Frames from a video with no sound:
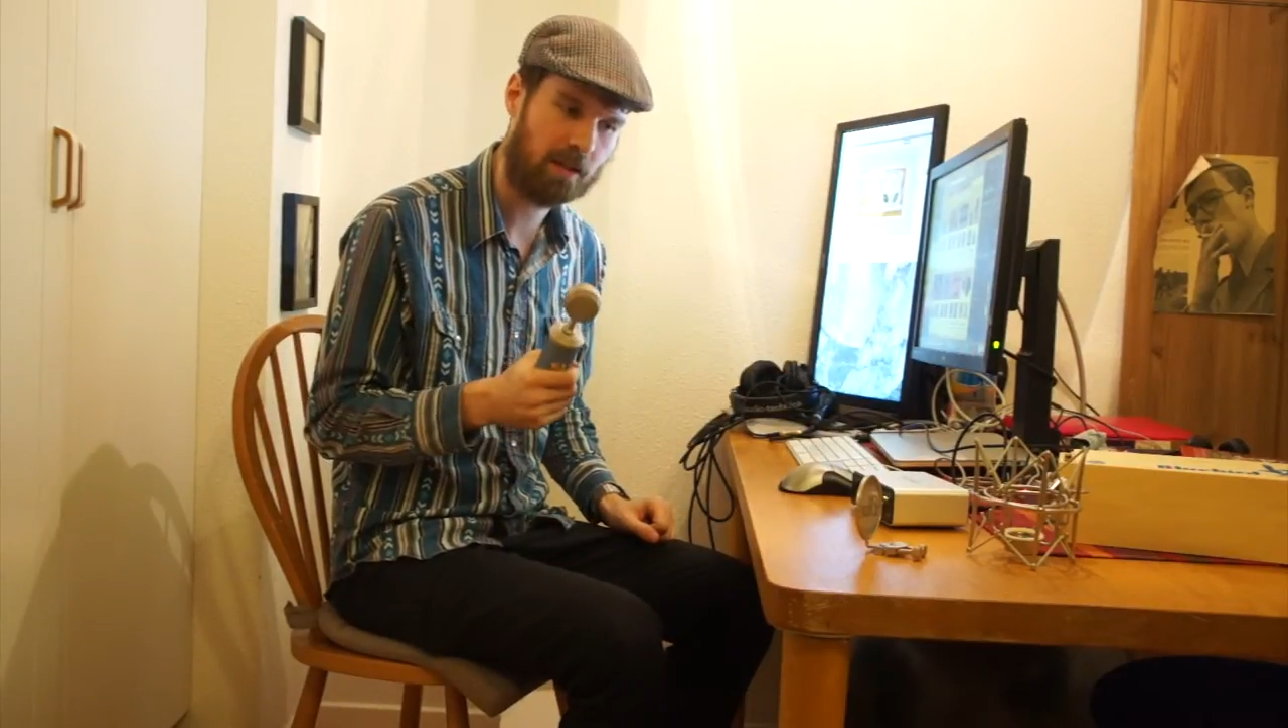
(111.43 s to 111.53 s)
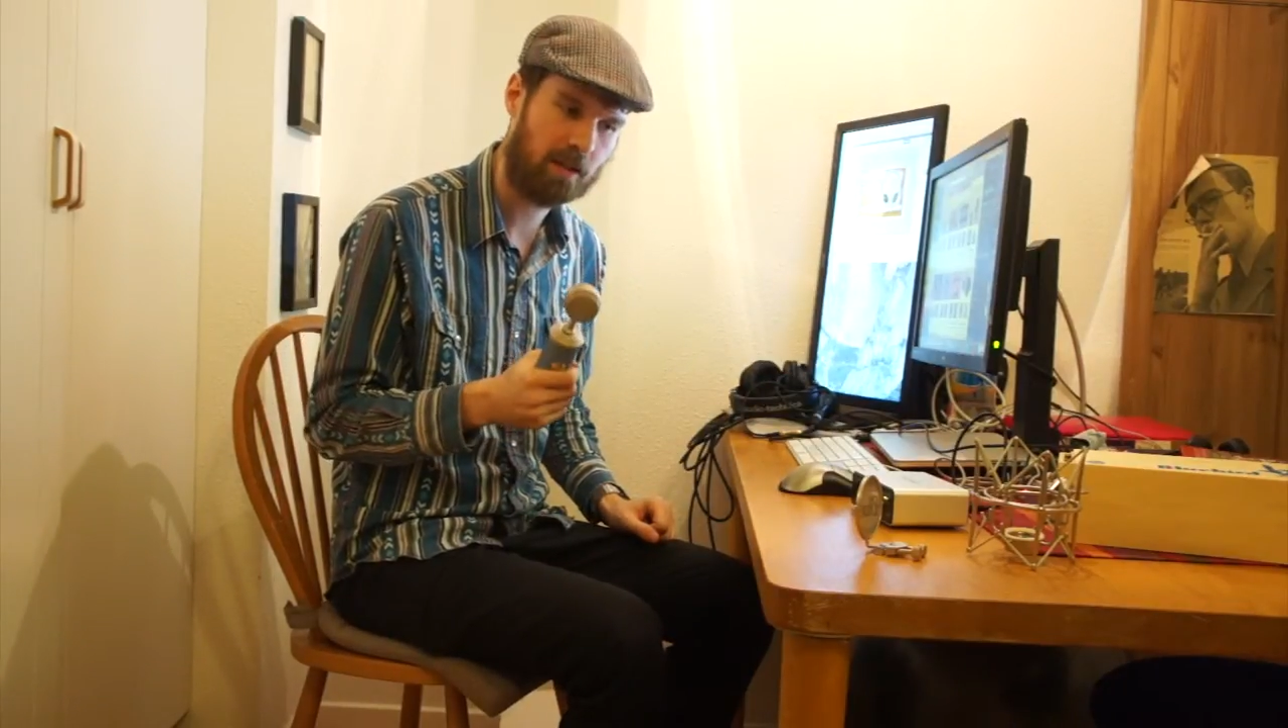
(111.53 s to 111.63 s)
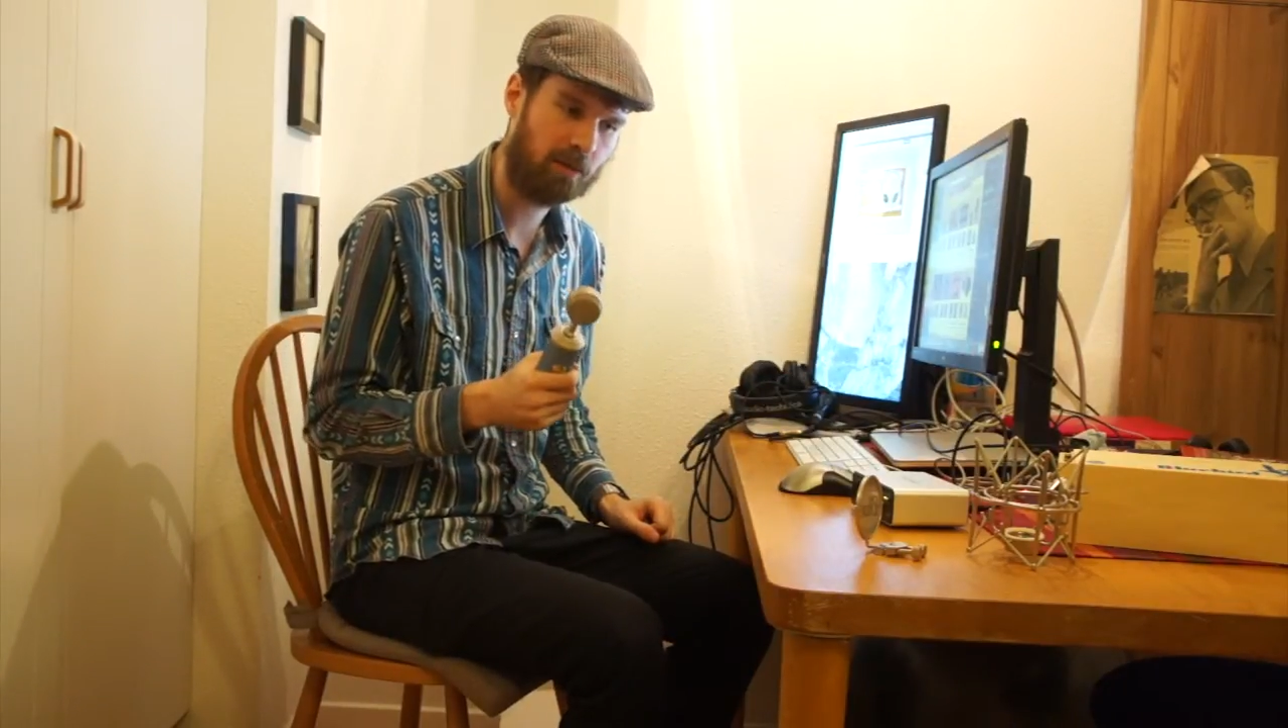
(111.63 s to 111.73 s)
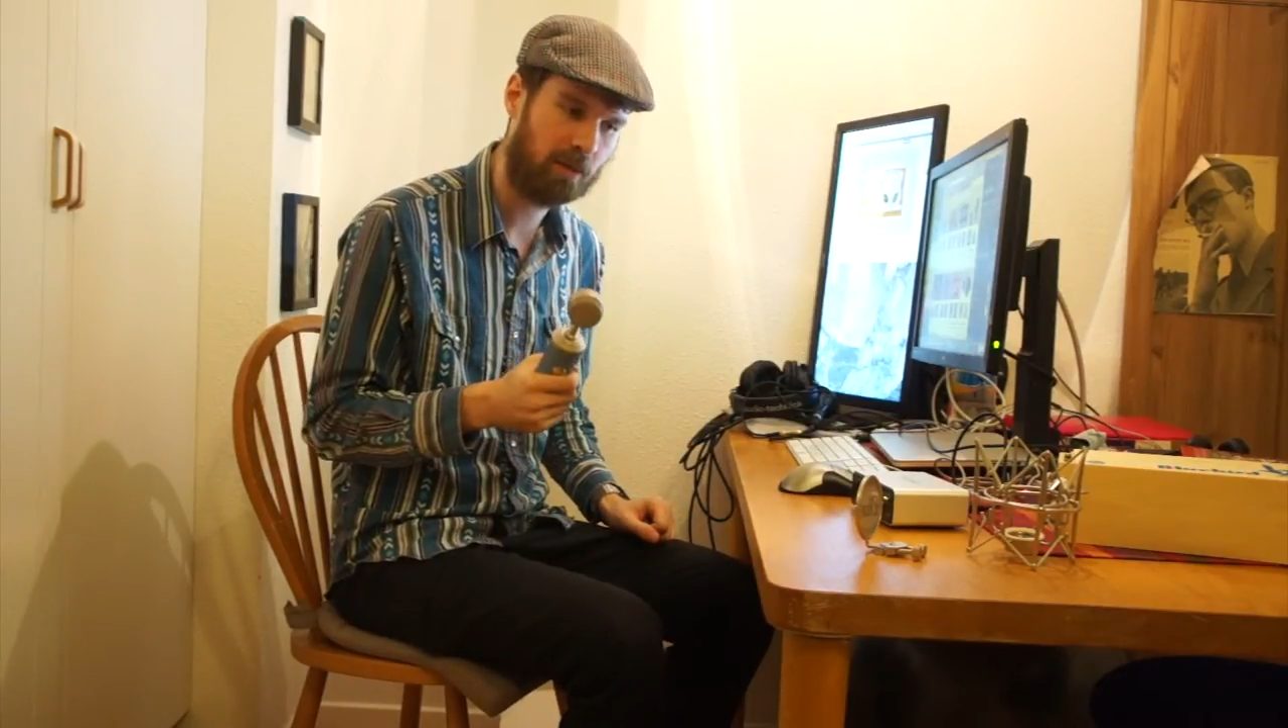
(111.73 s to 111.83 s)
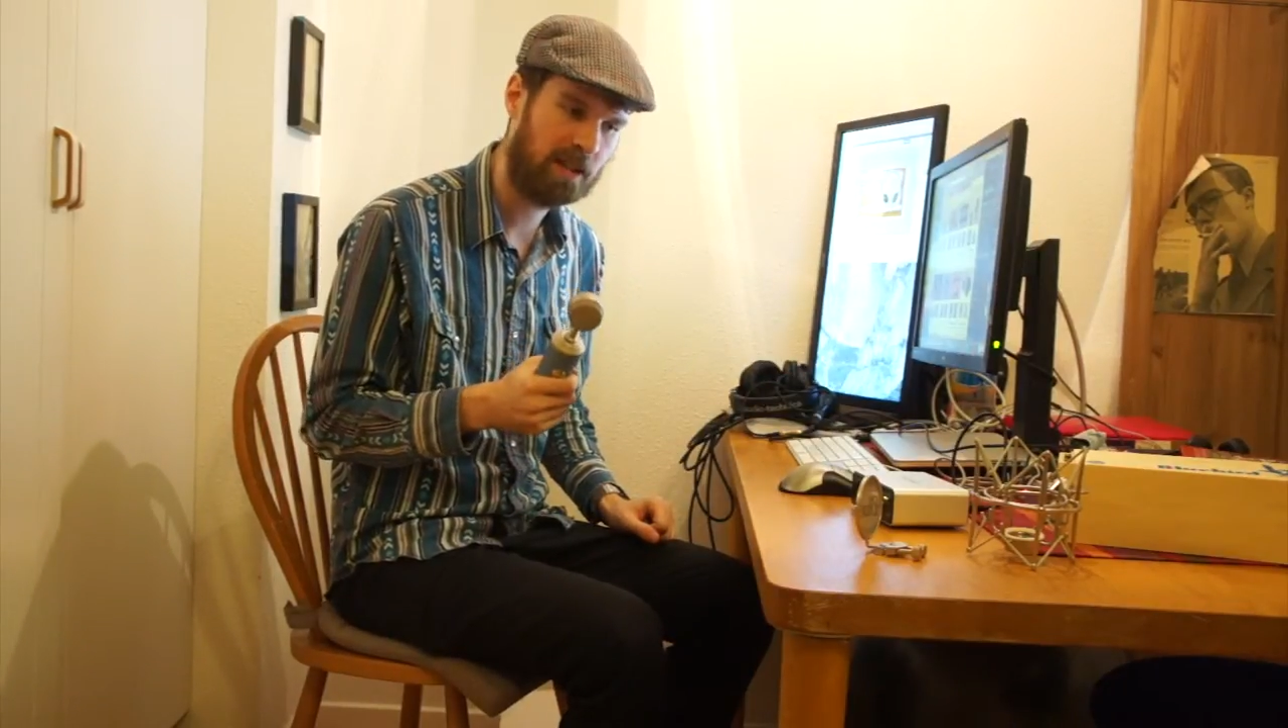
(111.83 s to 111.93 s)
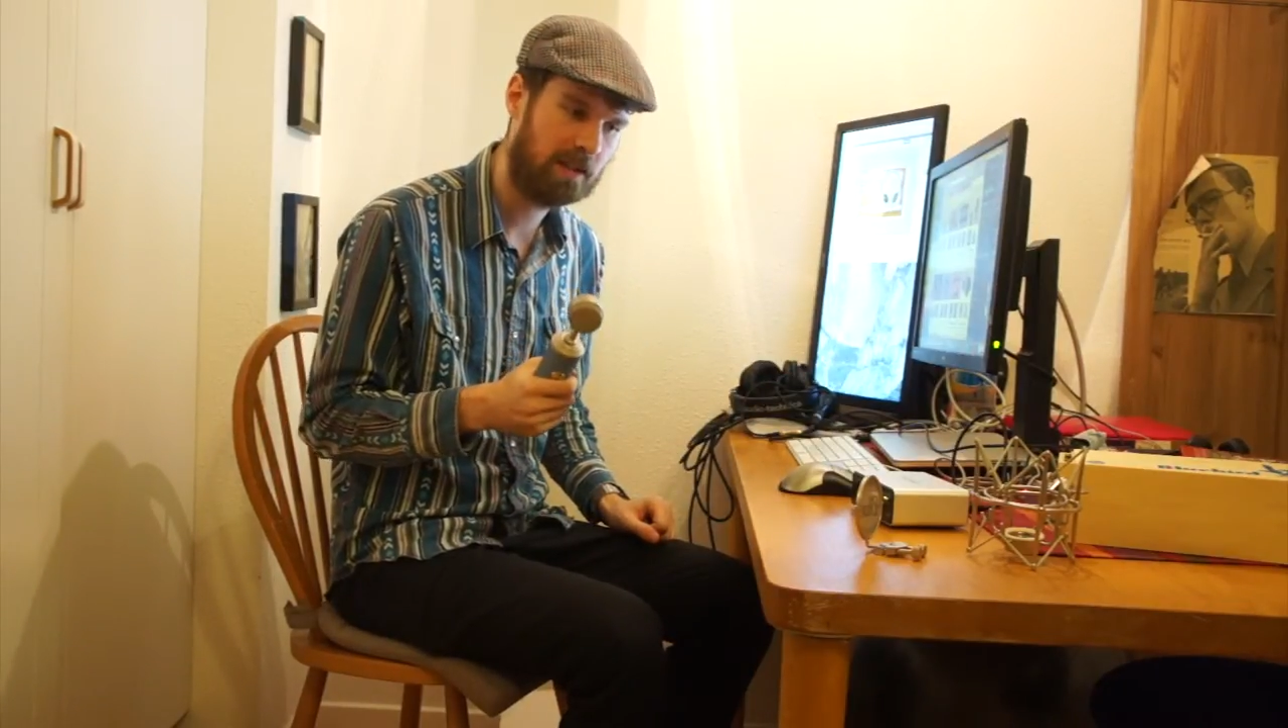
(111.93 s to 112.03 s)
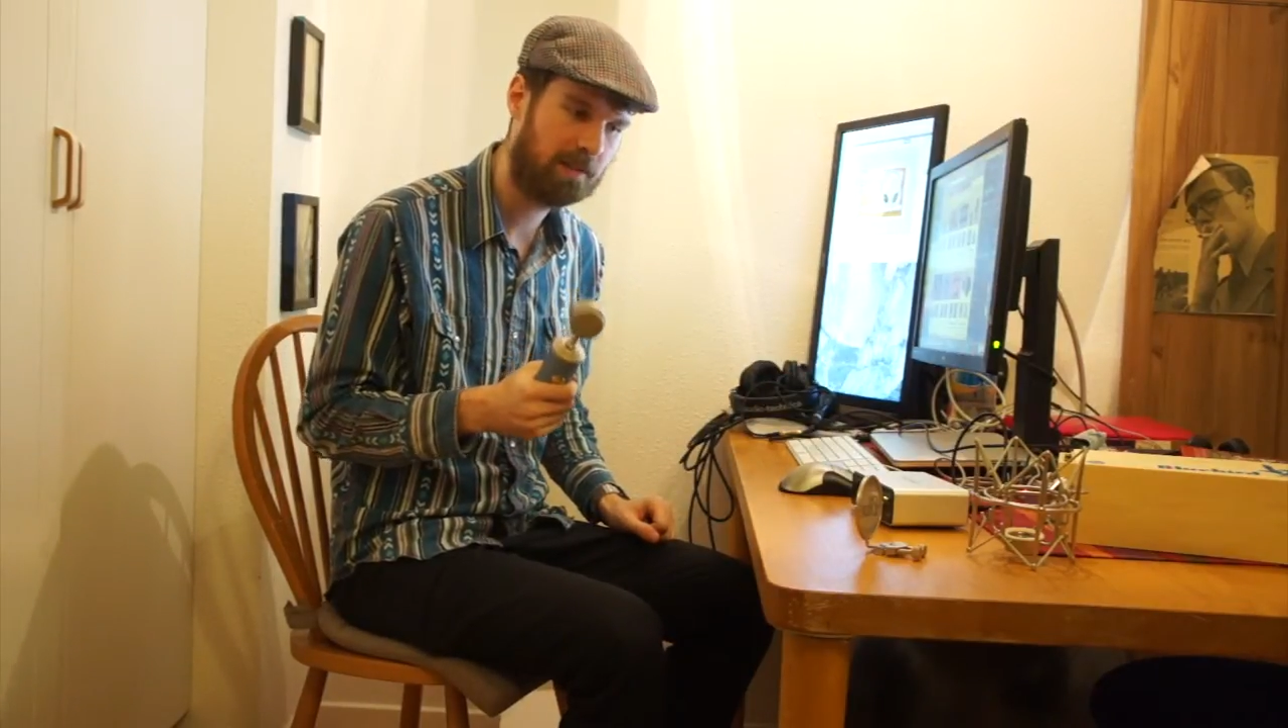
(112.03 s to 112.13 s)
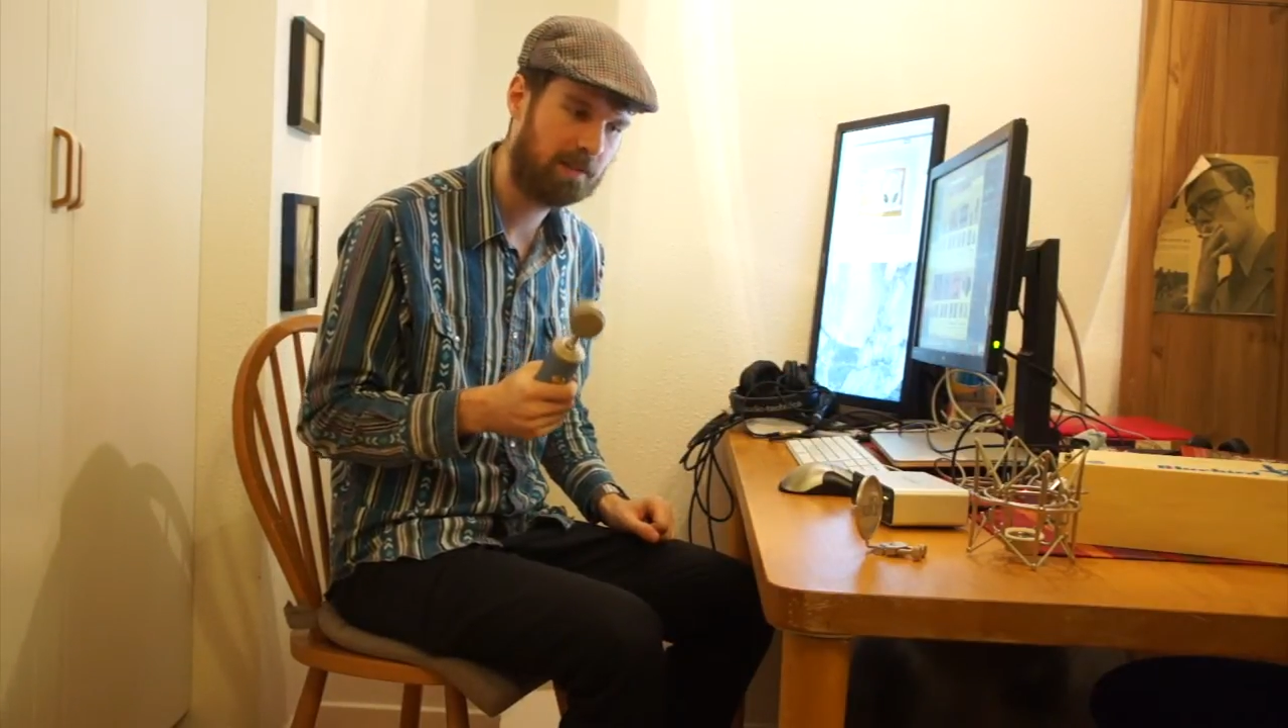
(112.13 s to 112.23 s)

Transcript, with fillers: from it.